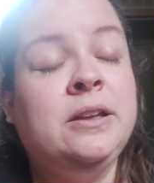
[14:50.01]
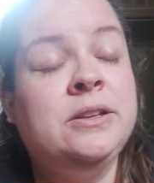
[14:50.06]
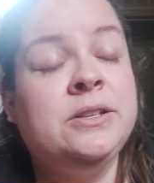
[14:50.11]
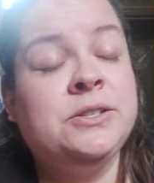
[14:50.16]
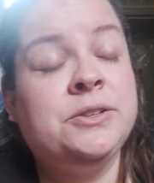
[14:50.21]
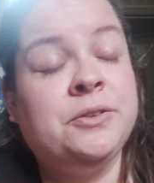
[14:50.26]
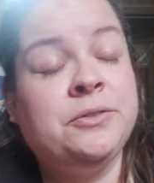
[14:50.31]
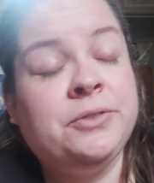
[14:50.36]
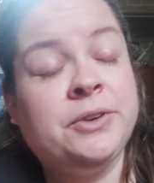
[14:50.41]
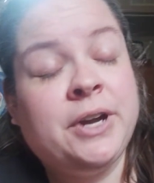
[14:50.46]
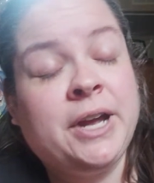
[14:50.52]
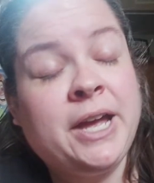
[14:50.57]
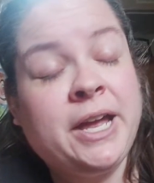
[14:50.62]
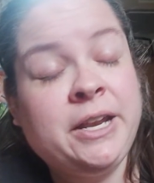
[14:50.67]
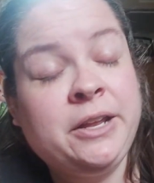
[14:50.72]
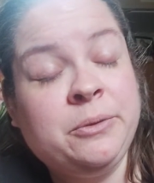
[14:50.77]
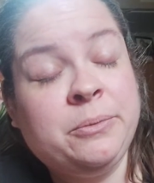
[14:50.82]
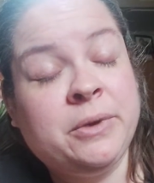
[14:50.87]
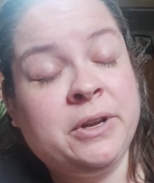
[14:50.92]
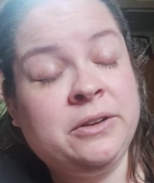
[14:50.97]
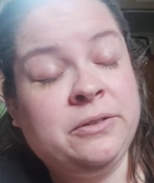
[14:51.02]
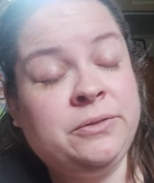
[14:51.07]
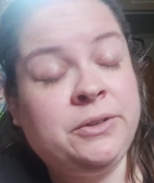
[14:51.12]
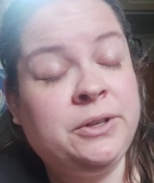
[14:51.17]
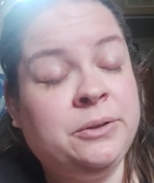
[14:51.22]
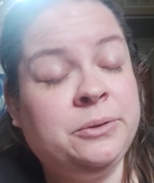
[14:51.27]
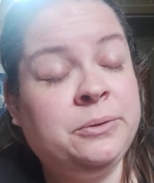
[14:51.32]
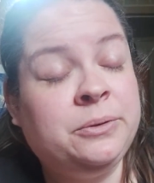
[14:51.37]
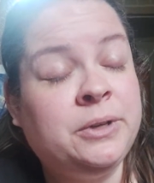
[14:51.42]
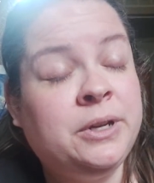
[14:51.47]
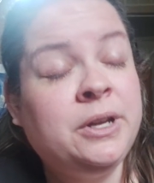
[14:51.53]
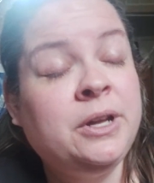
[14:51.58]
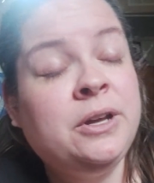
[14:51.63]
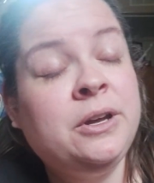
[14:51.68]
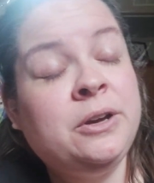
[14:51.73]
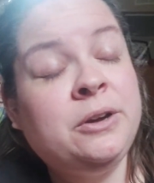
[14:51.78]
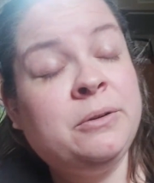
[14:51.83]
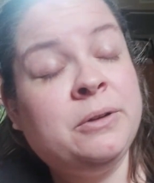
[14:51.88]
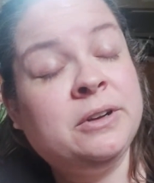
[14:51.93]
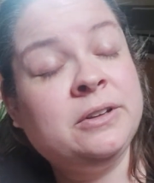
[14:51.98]
So for any one of you
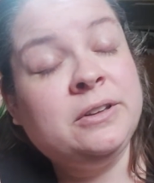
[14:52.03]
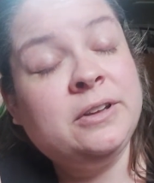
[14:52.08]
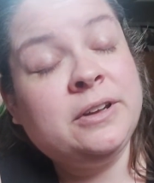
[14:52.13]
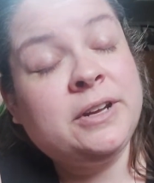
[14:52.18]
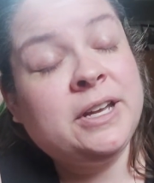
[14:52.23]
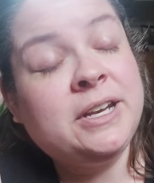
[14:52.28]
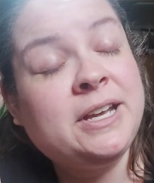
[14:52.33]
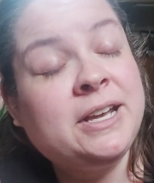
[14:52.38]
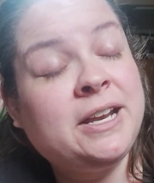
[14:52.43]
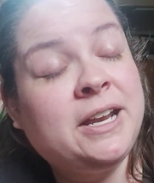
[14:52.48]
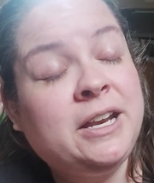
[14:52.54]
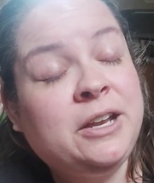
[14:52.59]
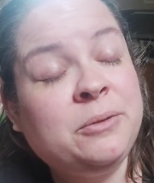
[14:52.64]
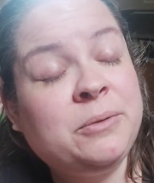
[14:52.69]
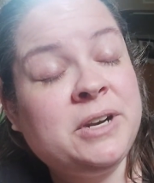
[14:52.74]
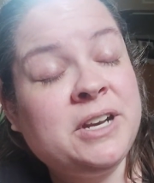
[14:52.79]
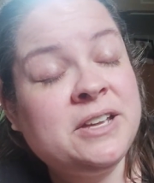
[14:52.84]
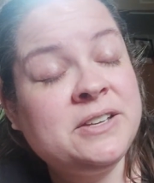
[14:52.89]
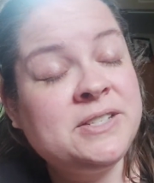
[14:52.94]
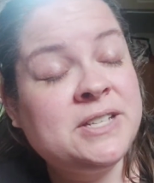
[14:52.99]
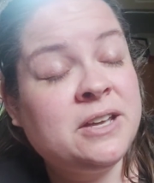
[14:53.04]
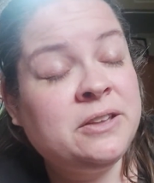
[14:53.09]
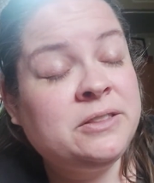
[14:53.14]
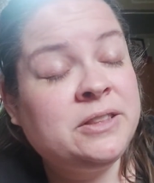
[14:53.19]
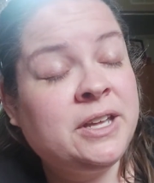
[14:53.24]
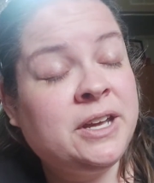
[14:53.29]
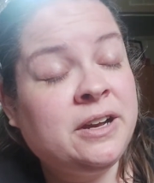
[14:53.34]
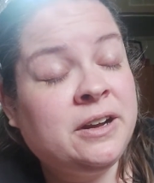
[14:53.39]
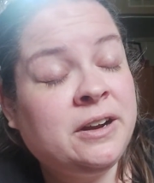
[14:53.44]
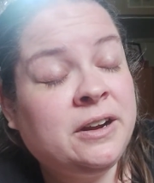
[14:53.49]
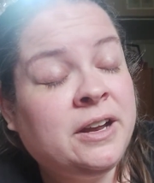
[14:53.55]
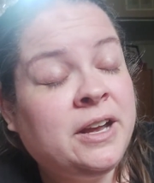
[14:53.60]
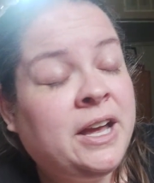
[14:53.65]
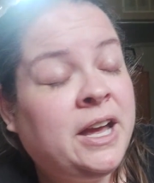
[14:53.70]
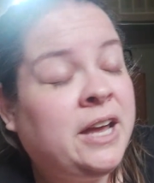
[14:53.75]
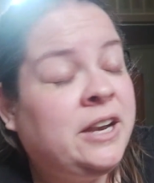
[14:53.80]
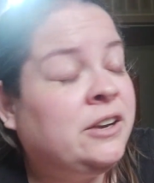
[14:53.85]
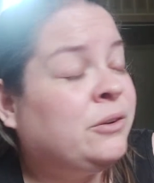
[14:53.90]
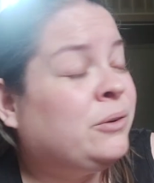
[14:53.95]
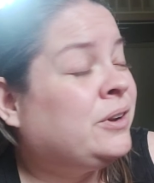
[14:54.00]
who are looking at anyone else out there
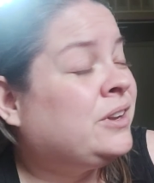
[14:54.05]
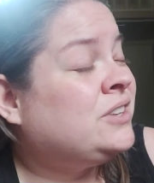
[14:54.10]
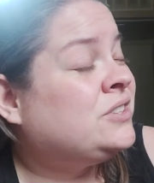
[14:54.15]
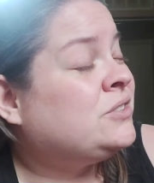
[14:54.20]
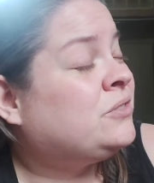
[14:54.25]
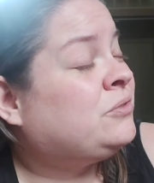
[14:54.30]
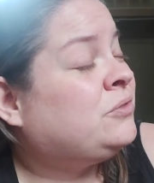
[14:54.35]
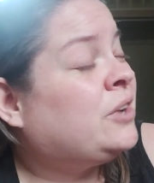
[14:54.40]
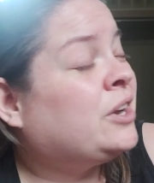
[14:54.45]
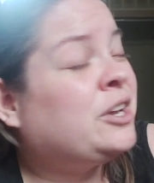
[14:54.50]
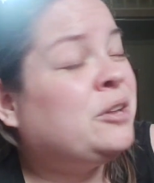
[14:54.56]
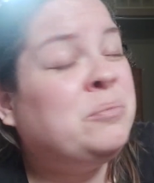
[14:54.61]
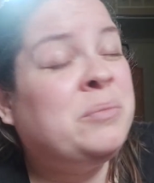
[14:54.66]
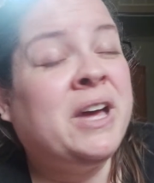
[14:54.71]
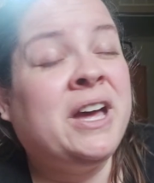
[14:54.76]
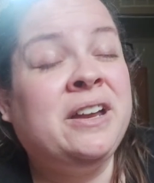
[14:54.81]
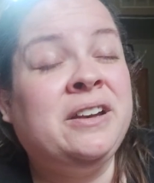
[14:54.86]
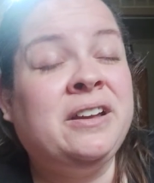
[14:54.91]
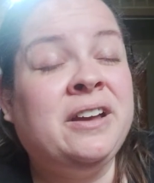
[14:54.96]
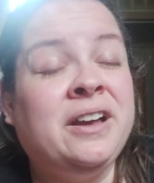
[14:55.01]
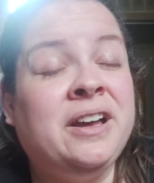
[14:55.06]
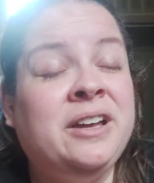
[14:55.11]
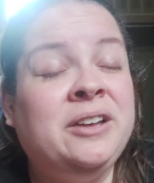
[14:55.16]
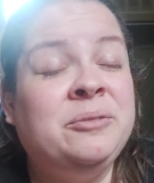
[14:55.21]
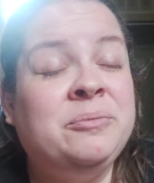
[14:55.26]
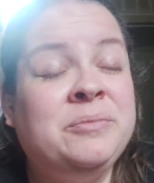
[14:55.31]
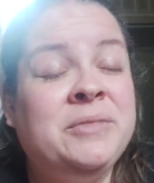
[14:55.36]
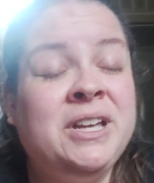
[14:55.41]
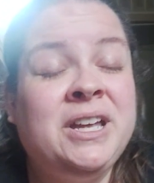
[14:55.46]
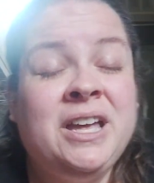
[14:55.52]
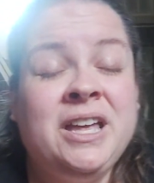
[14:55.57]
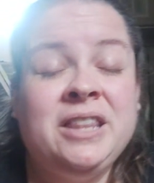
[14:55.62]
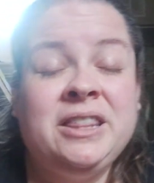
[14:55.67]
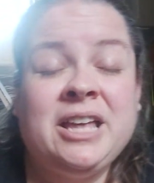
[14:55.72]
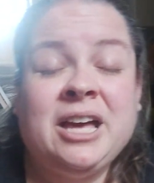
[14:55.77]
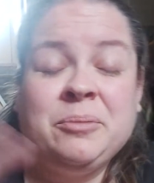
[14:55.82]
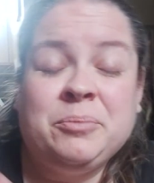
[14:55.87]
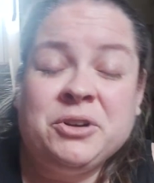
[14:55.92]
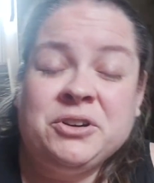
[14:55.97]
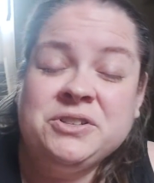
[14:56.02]
and you're going, he's a fucking bad guy.
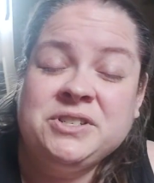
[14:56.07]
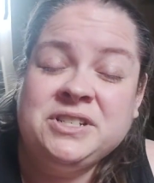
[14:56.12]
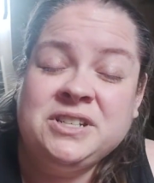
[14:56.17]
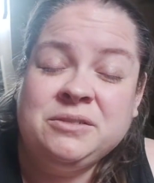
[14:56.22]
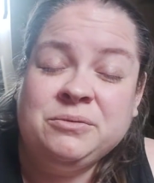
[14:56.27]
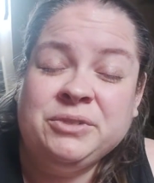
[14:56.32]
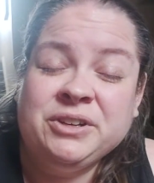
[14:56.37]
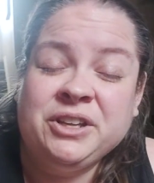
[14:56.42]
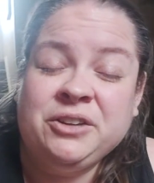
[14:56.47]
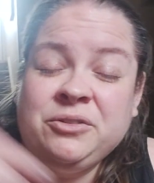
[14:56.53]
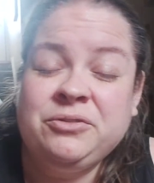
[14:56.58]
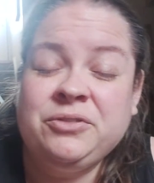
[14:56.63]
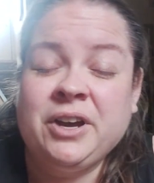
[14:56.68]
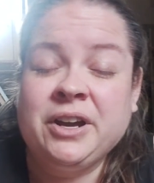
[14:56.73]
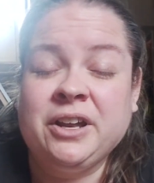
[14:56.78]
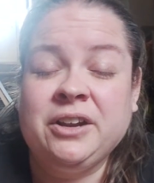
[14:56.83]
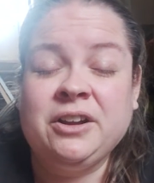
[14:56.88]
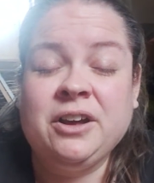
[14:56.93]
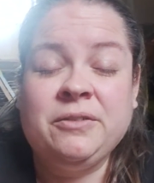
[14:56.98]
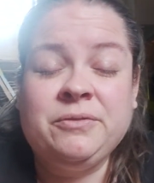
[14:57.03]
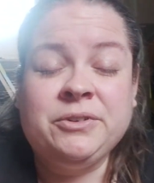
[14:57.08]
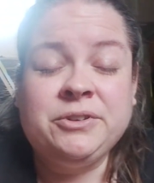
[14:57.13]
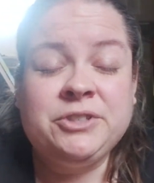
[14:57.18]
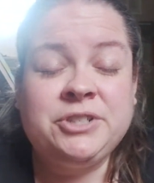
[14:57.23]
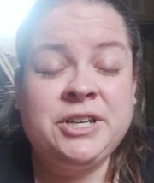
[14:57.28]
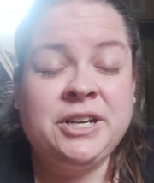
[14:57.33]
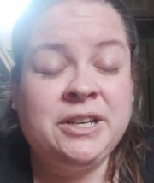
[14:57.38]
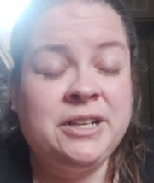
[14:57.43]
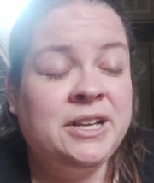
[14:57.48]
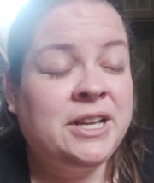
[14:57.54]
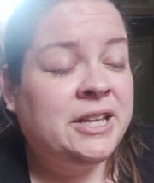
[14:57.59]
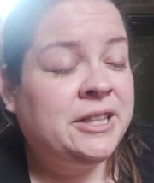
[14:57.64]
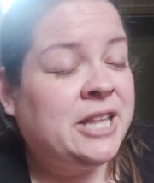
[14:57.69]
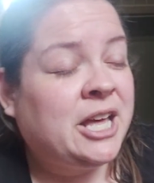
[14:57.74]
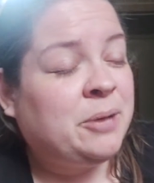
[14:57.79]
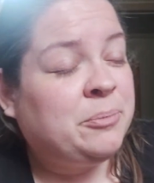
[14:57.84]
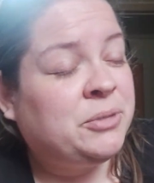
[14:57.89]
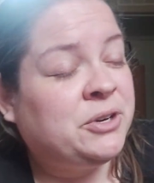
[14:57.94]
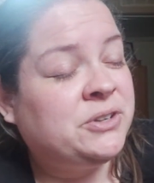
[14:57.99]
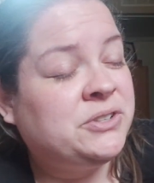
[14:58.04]
That person did really fucking awful shit.
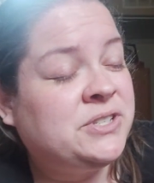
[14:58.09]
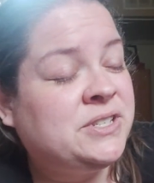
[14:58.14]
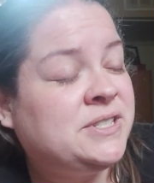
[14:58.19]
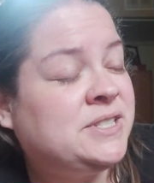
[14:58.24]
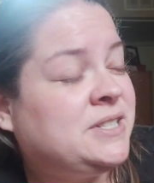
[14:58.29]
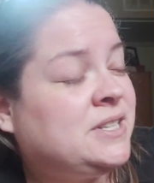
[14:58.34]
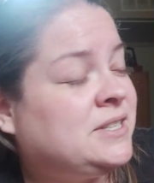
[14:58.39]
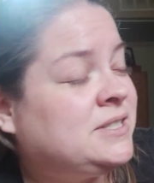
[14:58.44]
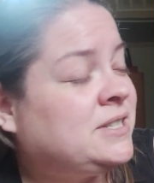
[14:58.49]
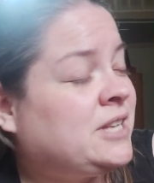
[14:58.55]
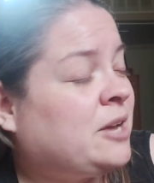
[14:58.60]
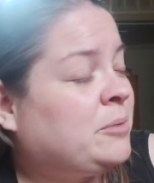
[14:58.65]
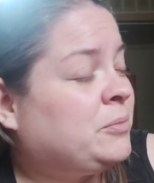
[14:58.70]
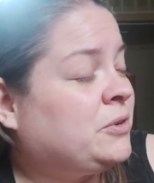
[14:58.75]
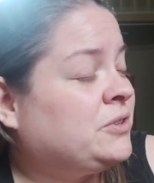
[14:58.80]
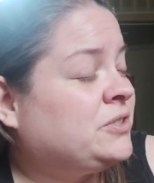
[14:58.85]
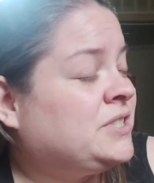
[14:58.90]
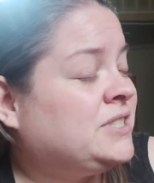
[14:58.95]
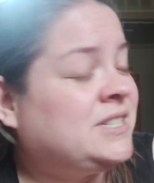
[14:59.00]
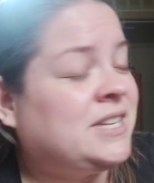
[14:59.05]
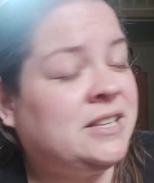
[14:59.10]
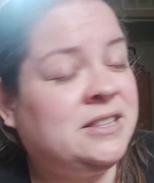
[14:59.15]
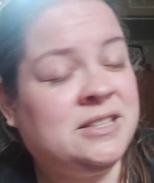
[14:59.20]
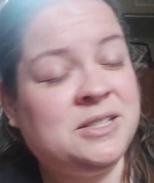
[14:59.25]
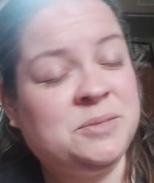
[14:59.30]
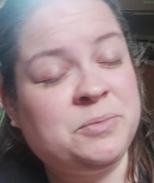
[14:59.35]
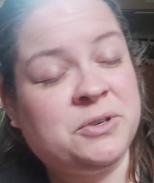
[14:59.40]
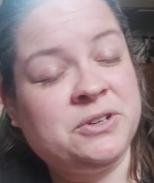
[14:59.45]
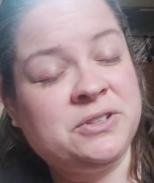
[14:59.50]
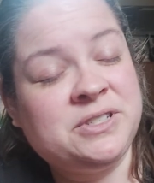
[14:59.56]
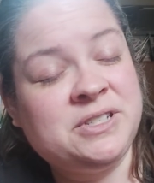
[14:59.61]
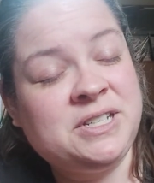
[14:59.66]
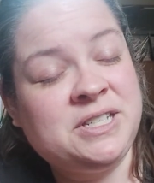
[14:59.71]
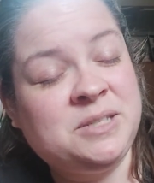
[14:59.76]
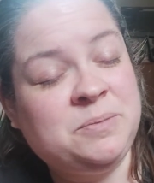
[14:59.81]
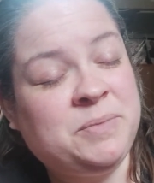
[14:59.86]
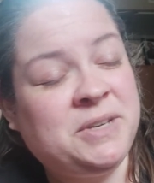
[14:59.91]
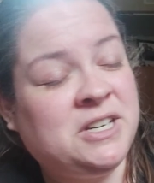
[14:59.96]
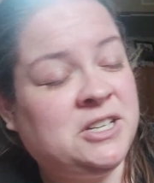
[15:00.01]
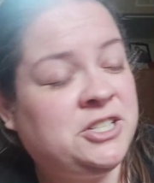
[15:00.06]
That person's this, that person's that, this person
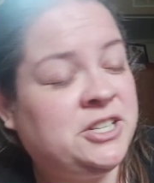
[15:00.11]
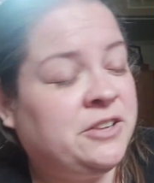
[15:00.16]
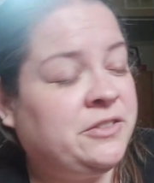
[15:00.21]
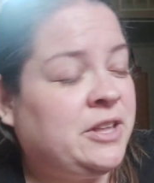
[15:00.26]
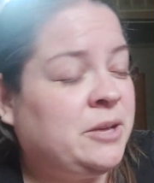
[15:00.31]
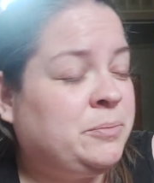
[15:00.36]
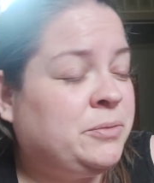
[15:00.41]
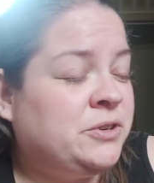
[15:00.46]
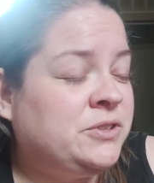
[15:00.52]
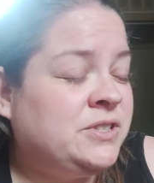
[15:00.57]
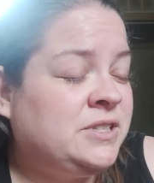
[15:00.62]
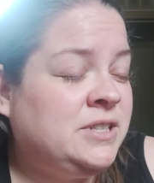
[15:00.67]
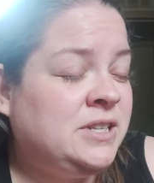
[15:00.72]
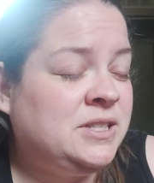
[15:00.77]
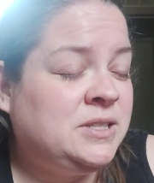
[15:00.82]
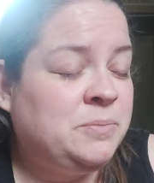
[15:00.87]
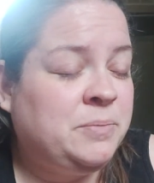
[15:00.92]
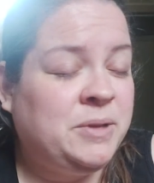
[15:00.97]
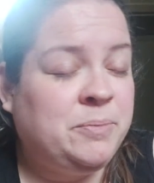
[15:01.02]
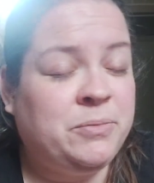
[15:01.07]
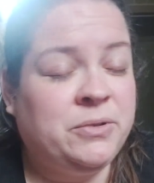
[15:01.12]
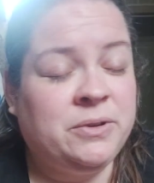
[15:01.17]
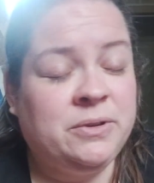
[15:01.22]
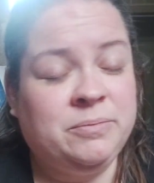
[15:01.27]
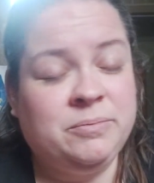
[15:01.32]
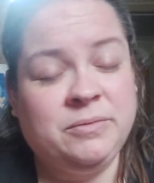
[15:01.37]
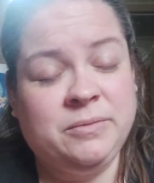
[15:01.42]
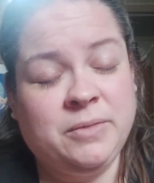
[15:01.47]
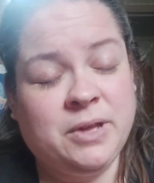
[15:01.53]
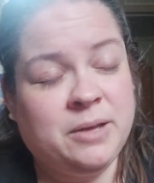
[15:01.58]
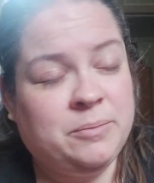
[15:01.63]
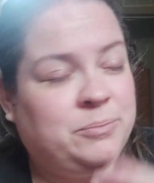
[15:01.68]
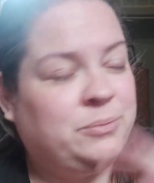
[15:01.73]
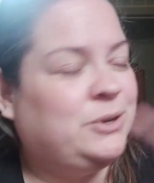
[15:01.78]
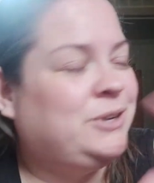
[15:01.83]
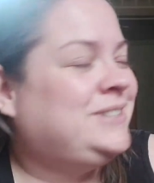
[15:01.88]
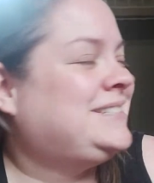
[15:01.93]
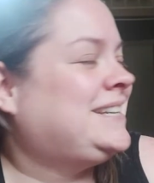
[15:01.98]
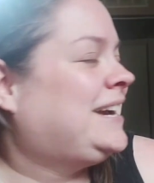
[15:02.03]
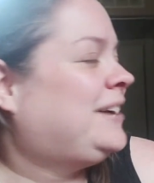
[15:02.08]
needs to be in jail. That person needs to be put, uh,
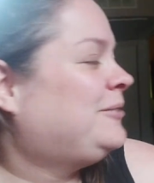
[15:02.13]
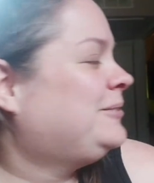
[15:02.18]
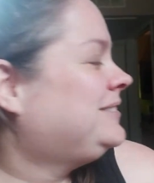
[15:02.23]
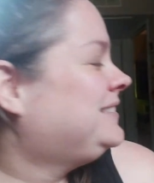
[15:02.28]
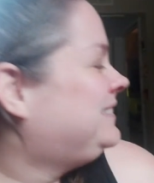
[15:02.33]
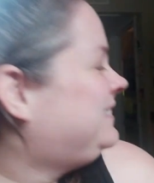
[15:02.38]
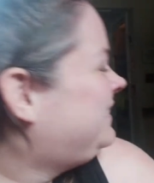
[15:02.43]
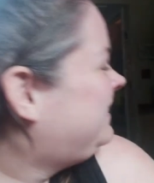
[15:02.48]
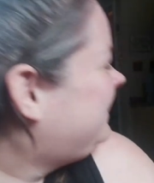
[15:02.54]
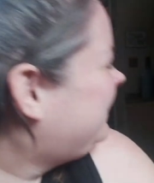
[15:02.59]
put down.